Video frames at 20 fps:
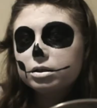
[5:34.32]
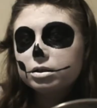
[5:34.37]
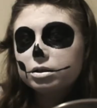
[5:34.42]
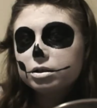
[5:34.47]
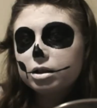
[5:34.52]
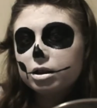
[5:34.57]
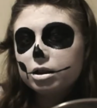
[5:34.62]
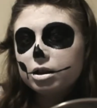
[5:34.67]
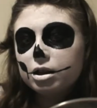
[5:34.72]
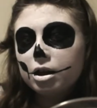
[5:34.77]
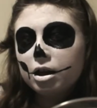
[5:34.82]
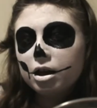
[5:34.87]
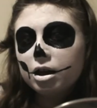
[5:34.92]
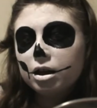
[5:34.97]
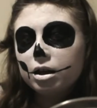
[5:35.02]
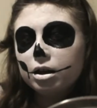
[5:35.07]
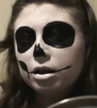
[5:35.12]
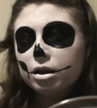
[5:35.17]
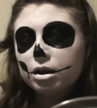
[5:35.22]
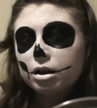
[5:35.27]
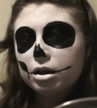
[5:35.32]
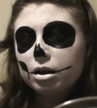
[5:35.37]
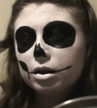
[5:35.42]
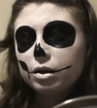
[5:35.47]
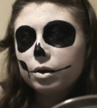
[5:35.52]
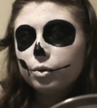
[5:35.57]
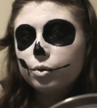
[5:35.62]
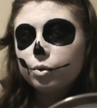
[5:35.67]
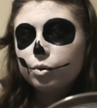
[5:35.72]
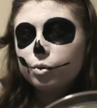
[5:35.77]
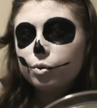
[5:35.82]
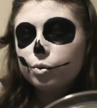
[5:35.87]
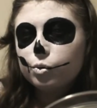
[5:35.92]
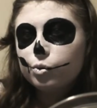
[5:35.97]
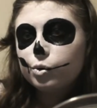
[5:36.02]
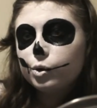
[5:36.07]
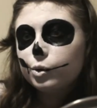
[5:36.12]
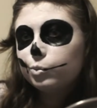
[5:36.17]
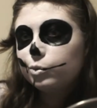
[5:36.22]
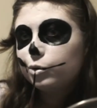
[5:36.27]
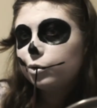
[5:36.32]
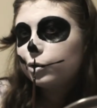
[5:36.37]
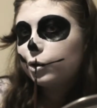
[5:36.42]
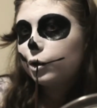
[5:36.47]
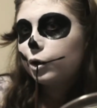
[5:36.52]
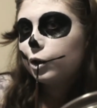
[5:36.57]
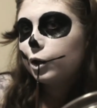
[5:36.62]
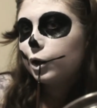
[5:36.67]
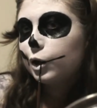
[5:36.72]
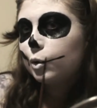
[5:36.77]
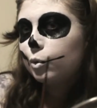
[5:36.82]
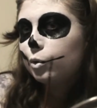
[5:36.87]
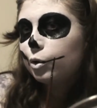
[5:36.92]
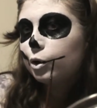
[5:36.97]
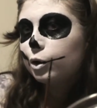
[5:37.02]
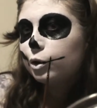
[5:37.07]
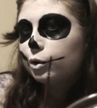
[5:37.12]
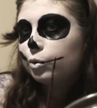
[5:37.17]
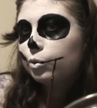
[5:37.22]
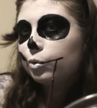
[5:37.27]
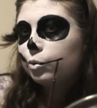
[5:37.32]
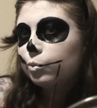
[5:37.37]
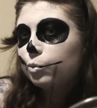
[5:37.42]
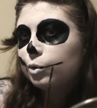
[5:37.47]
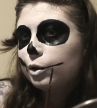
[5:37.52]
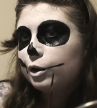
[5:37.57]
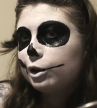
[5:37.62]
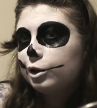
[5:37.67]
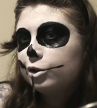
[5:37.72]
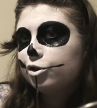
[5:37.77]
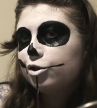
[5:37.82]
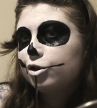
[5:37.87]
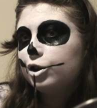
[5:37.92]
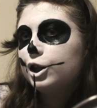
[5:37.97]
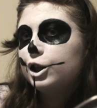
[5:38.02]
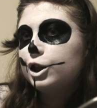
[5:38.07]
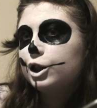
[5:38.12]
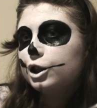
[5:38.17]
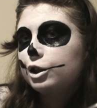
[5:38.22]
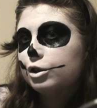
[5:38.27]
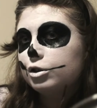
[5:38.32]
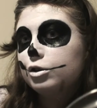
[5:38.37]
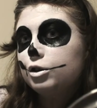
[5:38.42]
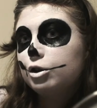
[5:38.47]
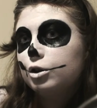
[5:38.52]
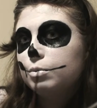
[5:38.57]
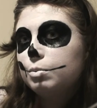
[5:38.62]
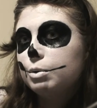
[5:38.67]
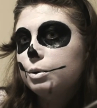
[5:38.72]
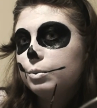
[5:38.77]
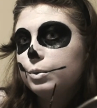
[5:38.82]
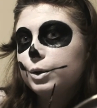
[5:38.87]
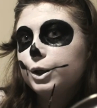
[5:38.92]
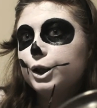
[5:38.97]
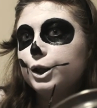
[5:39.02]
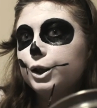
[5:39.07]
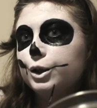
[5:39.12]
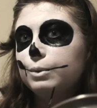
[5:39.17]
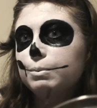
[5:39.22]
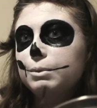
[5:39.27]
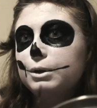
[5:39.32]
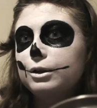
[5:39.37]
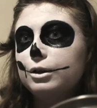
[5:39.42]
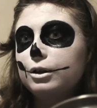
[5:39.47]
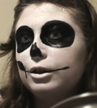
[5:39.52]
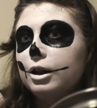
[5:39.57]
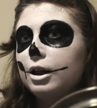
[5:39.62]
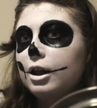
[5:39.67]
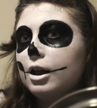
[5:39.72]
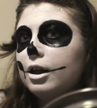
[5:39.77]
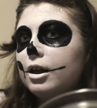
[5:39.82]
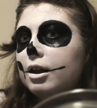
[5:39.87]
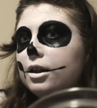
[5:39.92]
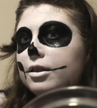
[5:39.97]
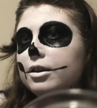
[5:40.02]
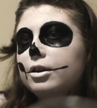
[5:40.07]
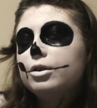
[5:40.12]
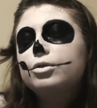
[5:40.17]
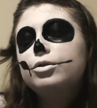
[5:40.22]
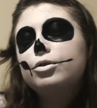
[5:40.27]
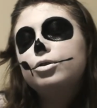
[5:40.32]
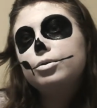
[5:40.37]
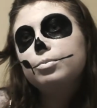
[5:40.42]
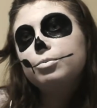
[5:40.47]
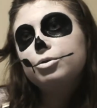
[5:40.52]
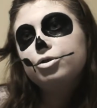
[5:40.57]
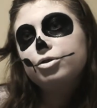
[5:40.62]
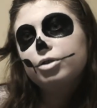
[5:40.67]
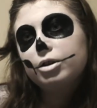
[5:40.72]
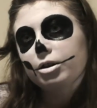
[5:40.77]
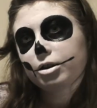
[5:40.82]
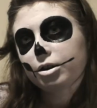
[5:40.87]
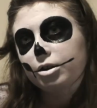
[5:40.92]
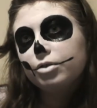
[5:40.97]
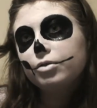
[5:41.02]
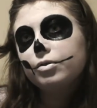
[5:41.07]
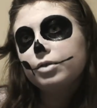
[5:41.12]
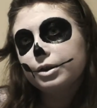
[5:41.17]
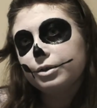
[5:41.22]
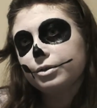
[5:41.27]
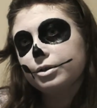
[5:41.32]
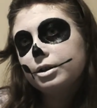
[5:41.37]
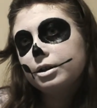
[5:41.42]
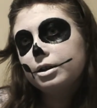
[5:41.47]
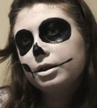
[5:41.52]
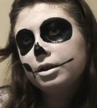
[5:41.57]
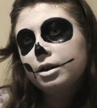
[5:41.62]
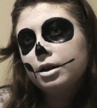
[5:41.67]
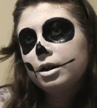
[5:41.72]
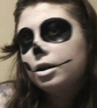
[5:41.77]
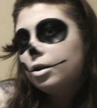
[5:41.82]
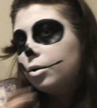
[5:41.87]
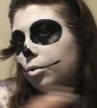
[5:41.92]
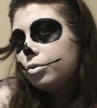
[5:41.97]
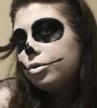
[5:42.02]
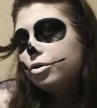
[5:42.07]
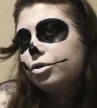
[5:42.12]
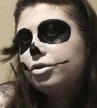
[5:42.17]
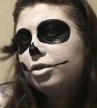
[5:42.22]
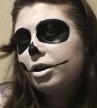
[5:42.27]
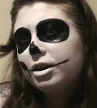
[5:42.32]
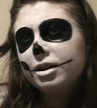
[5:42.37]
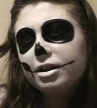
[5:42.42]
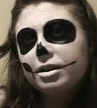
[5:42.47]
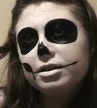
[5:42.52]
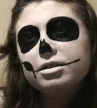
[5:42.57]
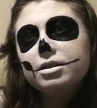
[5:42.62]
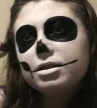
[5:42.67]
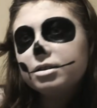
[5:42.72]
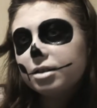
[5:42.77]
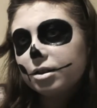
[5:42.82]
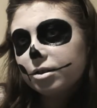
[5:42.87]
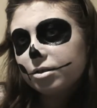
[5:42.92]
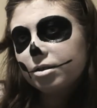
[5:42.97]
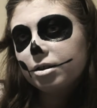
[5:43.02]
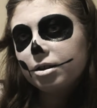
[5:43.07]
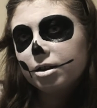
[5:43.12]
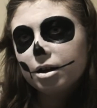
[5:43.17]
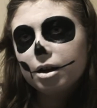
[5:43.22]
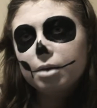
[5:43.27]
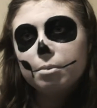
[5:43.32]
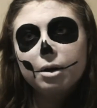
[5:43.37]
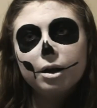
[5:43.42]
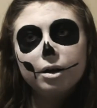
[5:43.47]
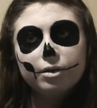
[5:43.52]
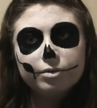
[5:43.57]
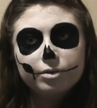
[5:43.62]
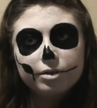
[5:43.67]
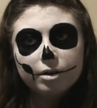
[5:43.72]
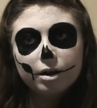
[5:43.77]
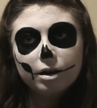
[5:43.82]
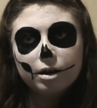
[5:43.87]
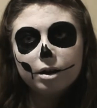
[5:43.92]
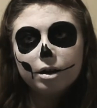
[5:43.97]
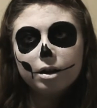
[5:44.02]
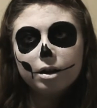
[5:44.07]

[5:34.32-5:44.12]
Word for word: so then I'm just gonna outline where each teeth is and then I'll put white in the middle then I'll do some shading around it. All the shading and detail is going to come after.